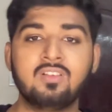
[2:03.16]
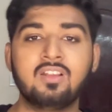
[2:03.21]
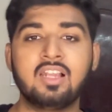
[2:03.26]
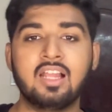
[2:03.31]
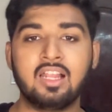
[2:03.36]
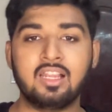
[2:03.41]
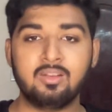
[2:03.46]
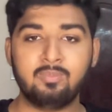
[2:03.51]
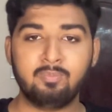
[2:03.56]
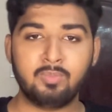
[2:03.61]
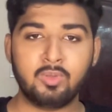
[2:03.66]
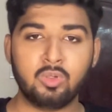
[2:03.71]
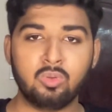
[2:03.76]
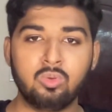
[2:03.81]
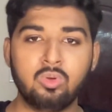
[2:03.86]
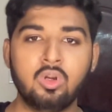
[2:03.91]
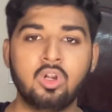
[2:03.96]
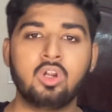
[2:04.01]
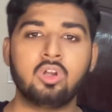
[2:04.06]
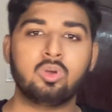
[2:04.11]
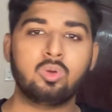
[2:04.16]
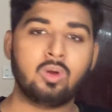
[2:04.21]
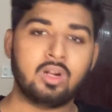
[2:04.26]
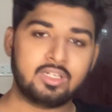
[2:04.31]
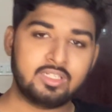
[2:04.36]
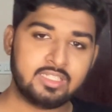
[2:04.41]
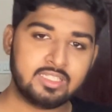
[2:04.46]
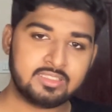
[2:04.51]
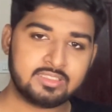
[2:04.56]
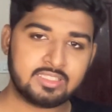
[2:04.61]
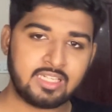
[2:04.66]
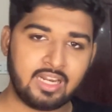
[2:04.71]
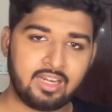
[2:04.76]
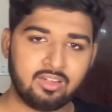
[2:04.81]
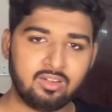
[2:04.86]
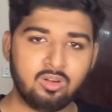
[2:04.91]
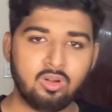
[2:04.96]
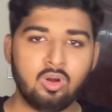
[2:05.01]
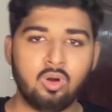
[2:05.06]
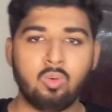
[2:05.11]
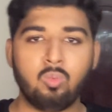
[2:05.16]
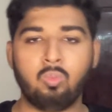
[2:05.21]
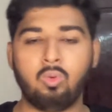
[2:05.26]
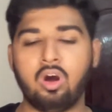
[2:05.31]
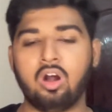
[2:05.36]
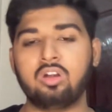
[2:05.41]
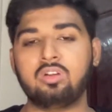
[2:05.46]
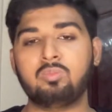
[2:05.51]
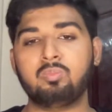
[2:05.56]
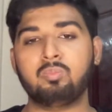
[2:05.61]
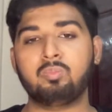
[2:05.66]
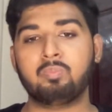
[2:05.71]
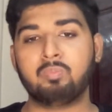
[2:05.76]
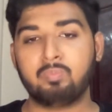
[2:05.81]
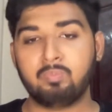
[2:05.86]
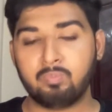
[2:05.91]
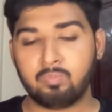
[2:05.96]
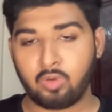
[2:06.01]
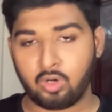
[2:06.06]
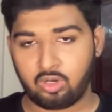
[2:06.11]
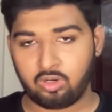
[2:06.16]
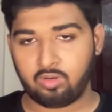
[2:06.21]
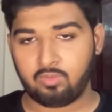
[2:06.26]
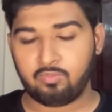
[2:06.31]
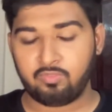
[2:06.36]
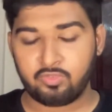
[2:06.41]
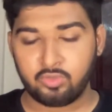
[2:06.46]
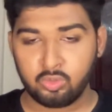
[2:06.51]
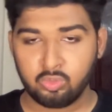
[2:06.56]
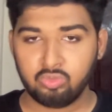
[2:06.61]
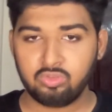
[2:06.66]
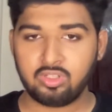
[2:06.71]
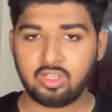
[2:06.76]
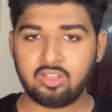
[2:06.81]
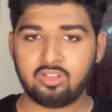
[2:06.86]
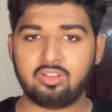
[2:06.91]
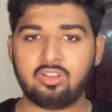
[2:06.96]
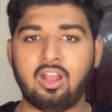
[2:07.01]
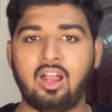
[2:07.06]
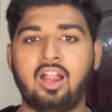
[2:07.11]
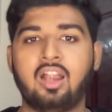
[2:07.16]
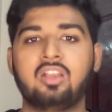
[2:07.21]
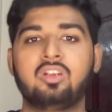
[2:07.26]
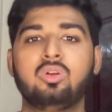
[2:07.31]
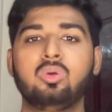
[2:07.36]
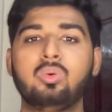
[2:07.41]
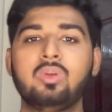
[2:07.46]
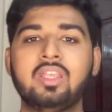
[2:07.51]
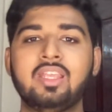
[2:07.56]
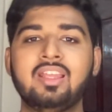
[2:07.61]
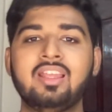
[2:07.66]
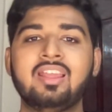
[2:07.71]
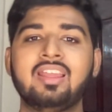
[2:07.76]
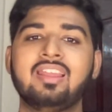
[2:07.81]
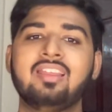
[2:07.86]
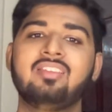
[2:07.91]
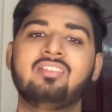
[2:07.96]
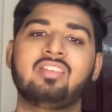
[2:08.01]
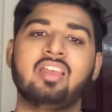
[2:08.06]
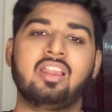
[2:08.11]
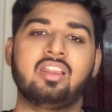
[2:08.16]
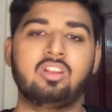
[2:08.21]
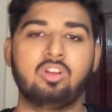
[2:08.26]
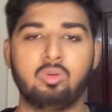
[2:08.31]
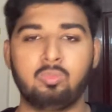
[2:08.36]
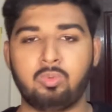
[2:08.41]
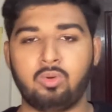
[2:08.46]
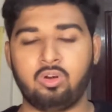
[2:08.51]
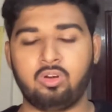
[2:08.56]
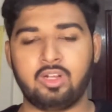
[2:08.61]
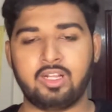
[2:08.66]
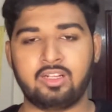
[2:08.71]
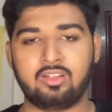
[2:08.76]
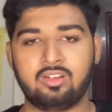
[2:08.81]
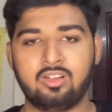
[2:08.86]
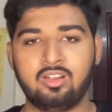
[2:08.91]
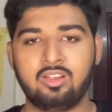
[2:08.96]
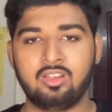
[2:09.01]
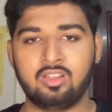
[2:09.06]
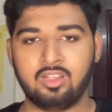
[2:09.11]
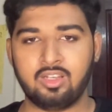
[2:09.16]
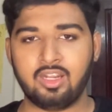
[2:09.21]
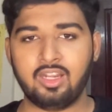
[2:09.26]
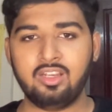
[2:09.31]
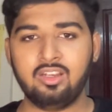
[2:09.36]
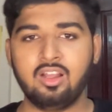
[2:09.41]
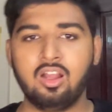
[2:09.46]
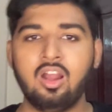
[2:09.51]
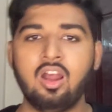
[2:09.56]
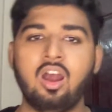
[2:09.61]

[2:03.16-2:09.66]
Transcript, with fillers: will help you to understand what users are doing inside your product right